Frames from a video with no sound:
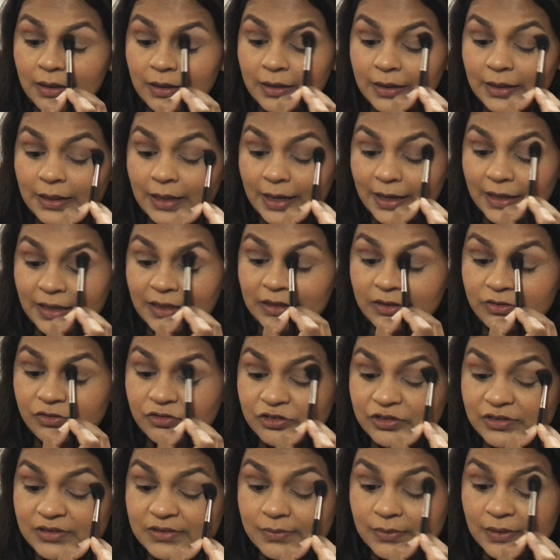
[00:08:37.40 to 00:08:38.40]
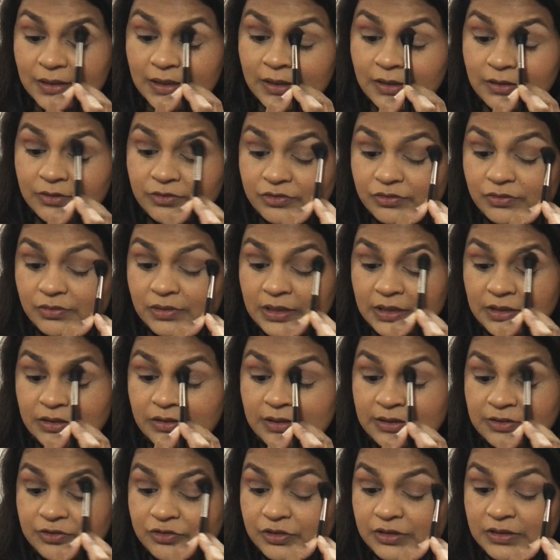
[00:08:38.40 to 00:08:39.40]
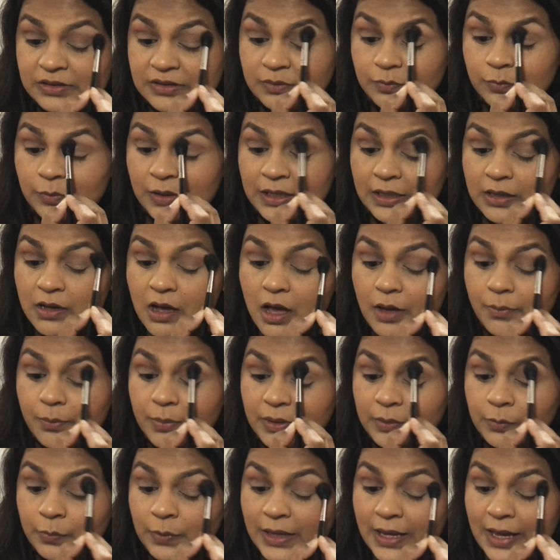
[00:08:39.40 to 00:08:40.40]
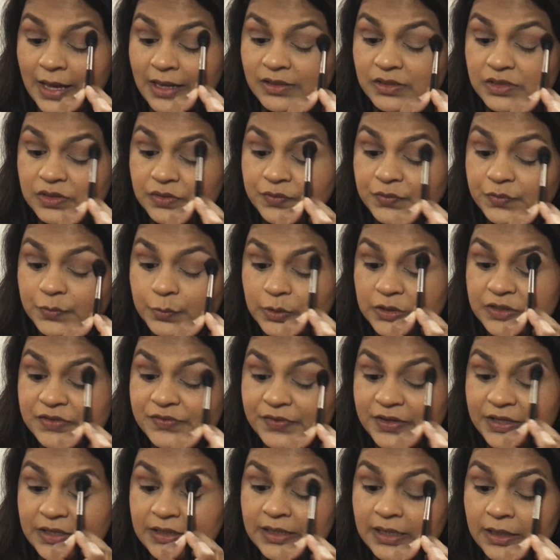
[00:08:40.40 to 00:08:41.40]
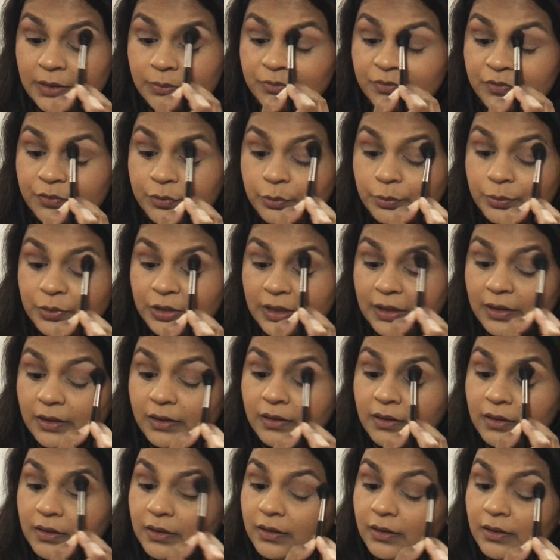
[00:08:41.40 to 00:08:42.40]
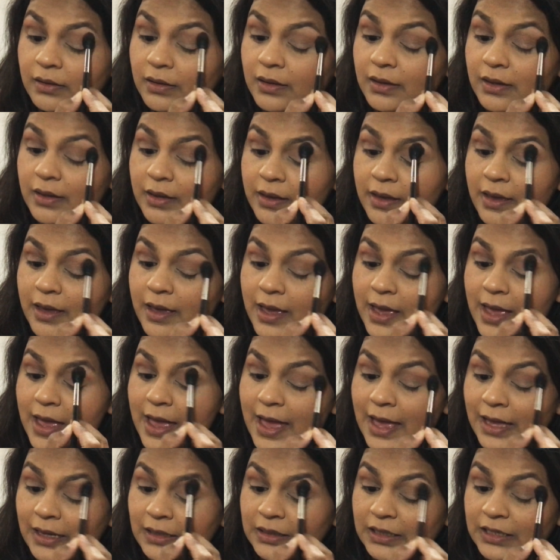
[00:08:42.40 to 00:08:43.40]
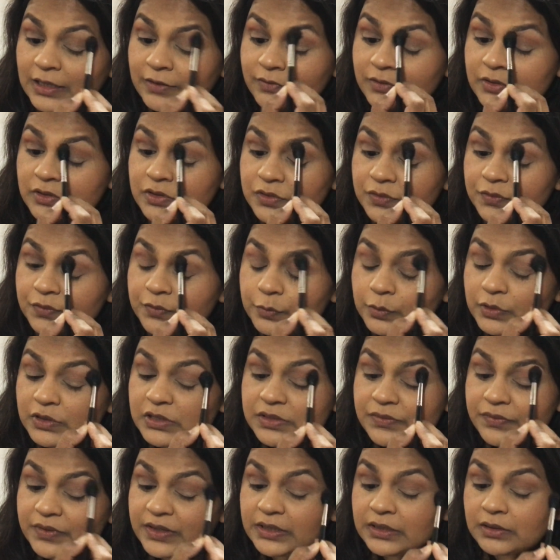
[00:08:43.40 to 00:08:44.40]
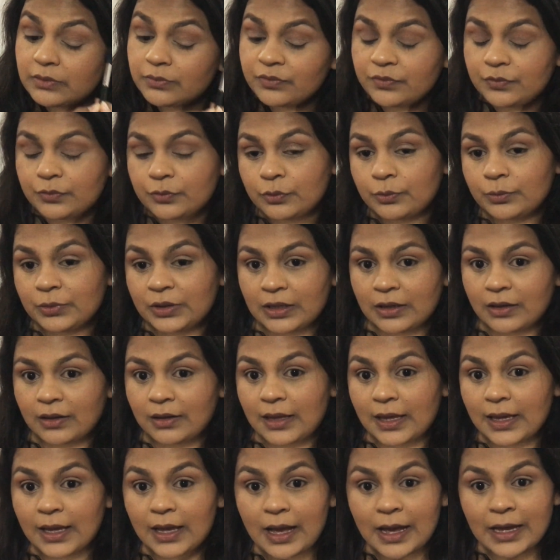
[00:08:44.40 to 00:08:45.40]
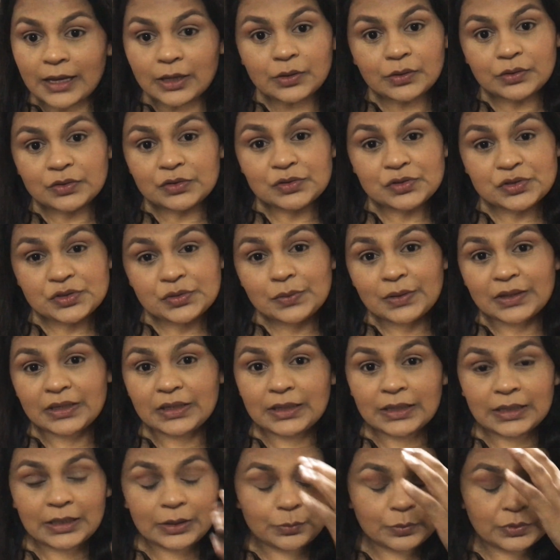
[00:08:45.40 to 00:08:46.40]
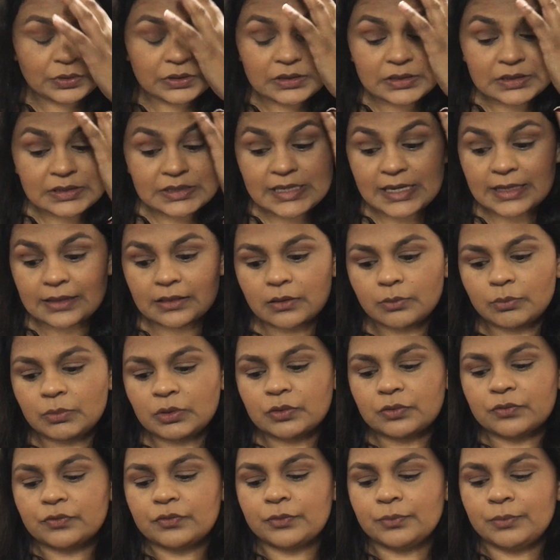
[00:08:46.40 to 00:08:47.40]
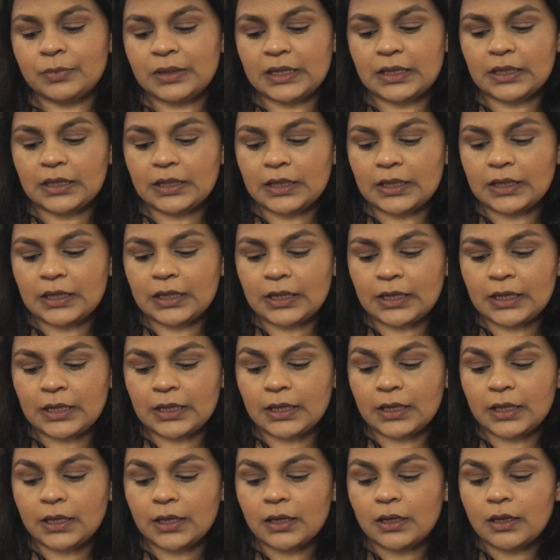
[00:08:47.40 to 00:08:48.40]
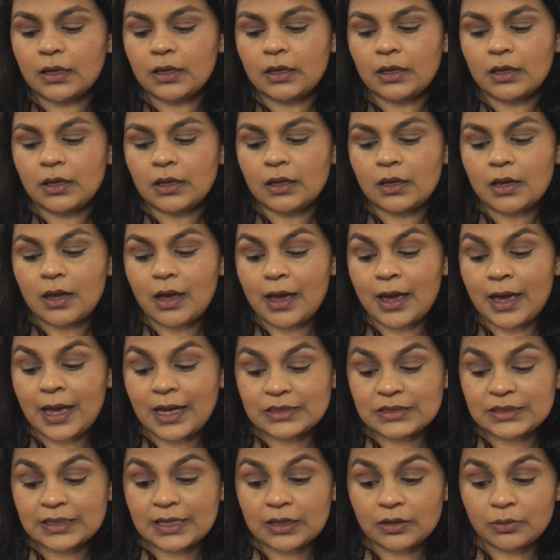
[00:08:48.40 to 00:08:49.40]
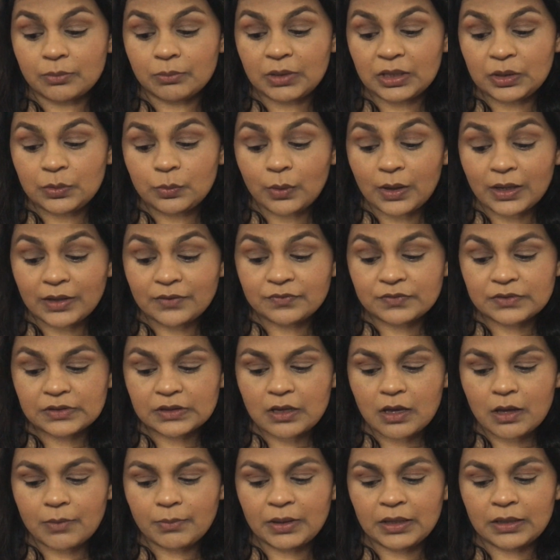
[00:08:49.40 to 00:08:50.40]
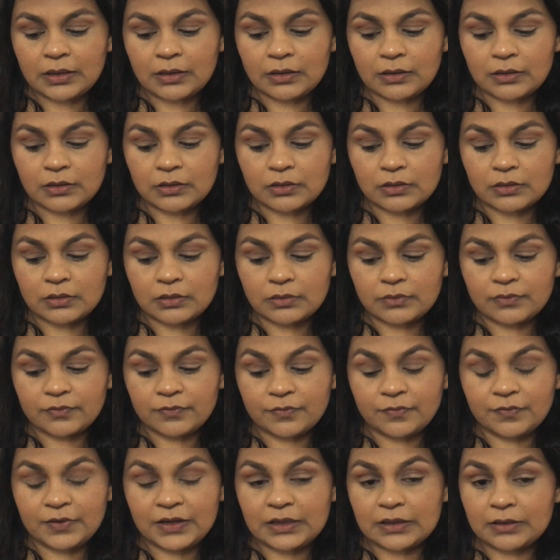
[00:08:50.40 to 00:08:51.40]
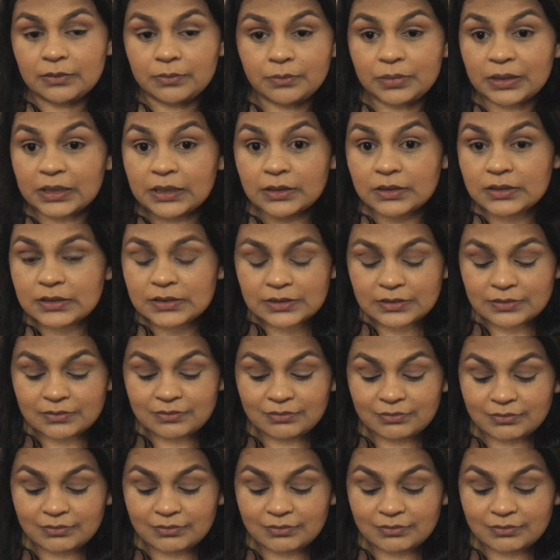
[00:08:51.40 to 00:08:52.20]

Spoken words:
he literally didn't wake up, and we had to force feed him formula. And even to force feed him formula, I couldn't do it. He wouldn't take the milk from me. I had to get a midwife to come in and feed him, because